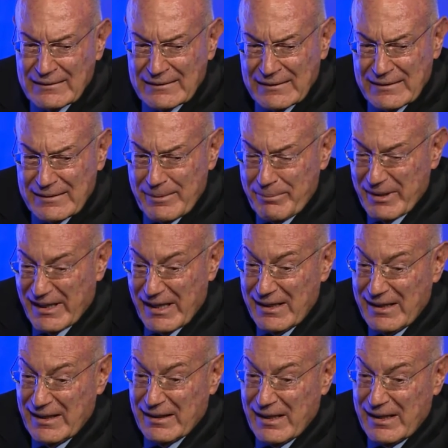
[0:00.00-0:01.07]
In the
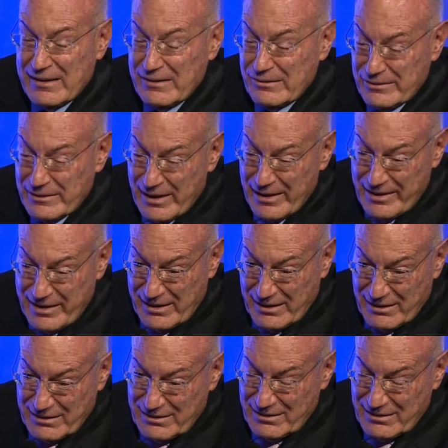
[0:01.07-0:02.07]
beginning, I knew nothing.